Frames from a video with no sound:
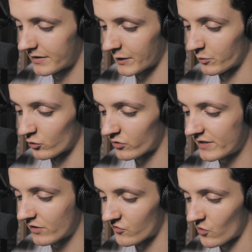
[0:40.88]
It was
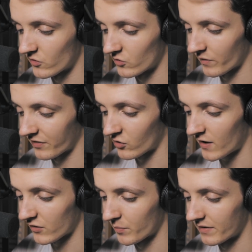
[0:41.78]
already thronged with the
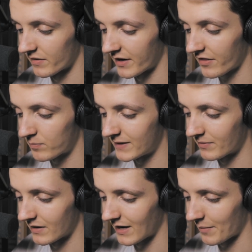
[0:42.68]
craftsmen and other
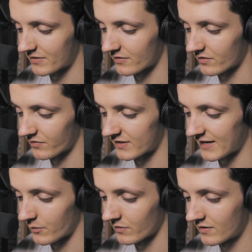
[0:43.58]
plebeian inhabitants of the
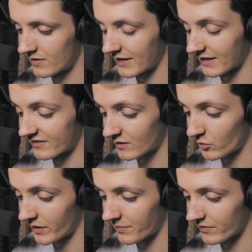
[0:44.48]
town, in
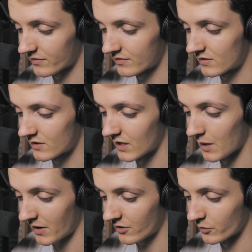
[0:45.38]
considerable numbers,
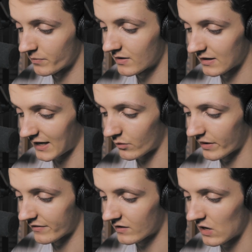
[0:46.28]
among whom,
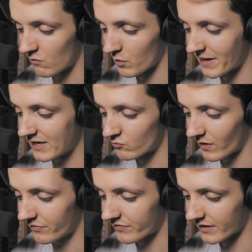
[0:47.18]
likewise, were many
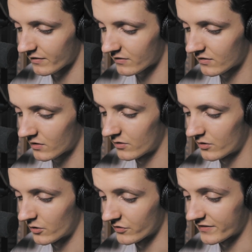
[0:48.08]
rough figures,
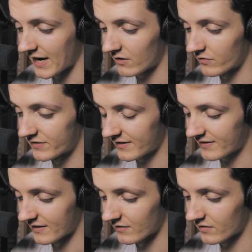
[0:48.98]
whose attire of
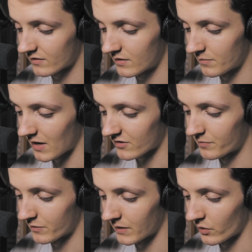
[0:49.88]
deerskins marked
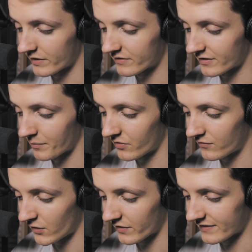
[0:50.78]
them as belonging to some of
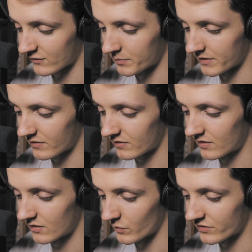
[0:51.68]
the forest settlements
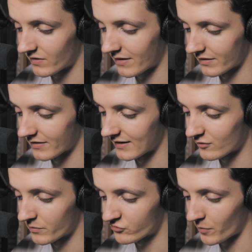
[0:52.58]
which surrounded the
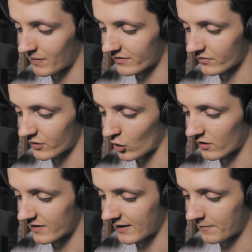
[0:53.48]
little metropolis of the
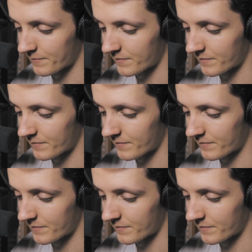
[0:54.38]
colony.